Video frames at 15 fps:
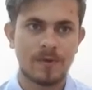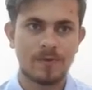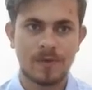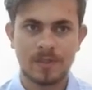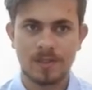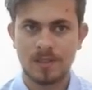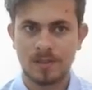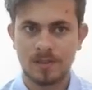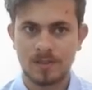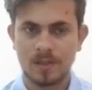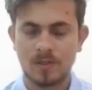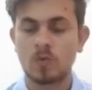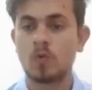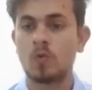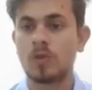conviction is
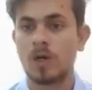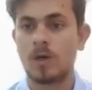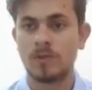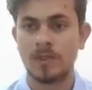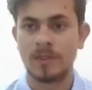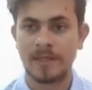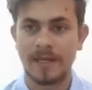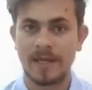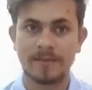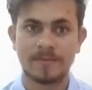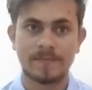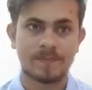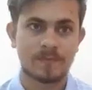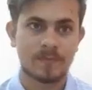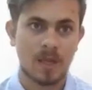a 2010
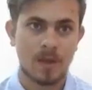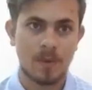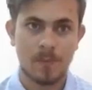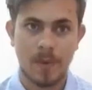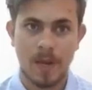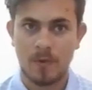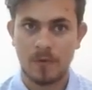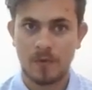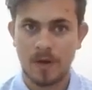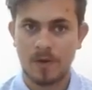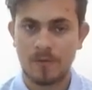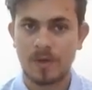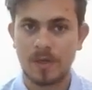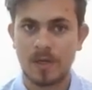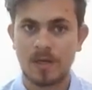
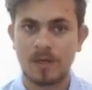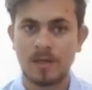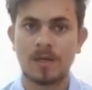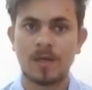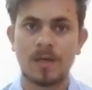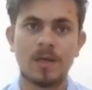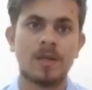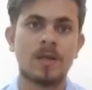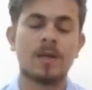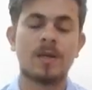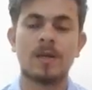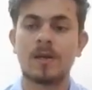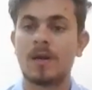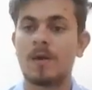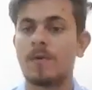biographical
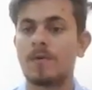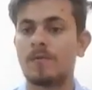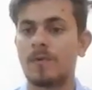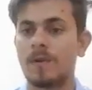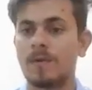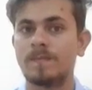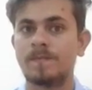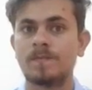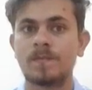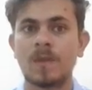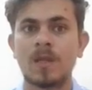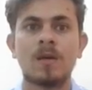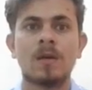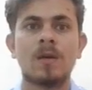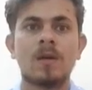legal drama film
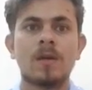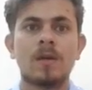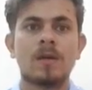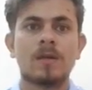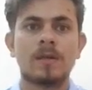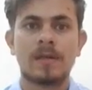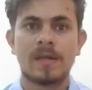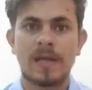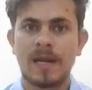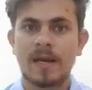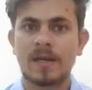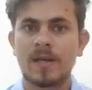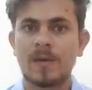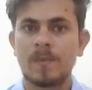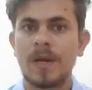
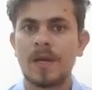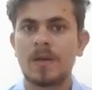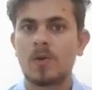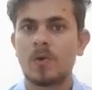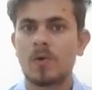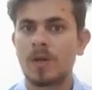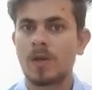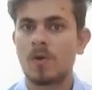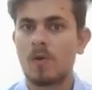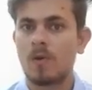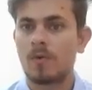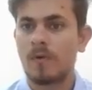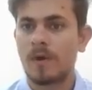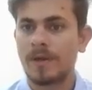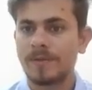directed by tony
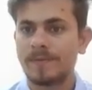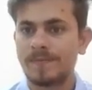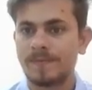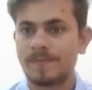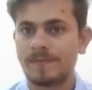goldwyn